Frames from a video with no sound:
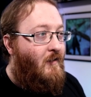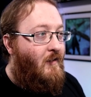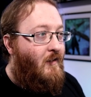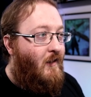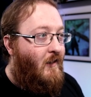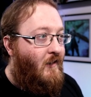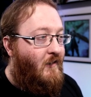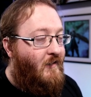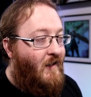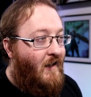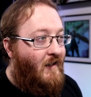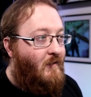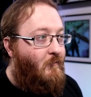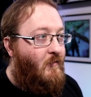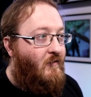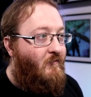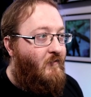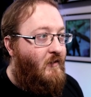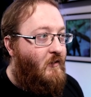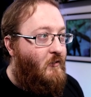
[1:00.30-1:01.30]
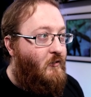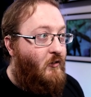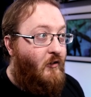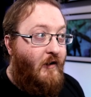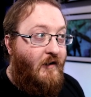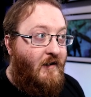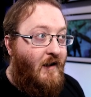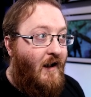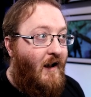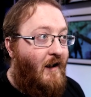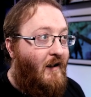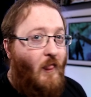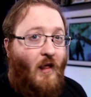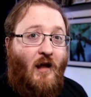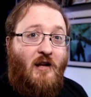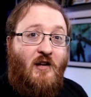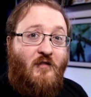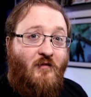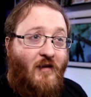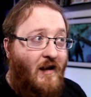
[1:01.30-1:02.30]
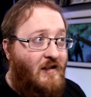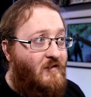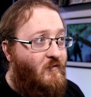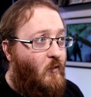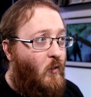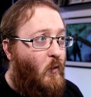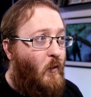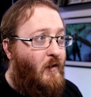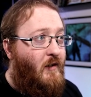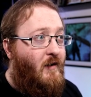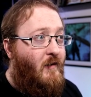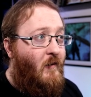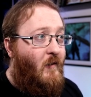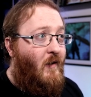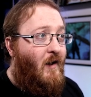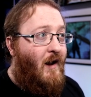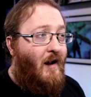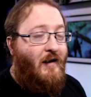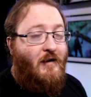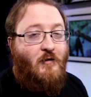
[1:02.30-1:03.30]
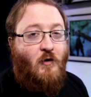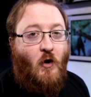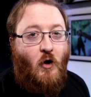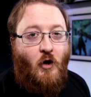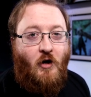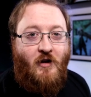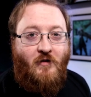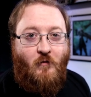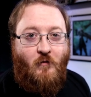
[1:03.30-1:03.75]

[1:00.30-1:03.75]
an attacking midfielder on attack, an advanced forward, and a target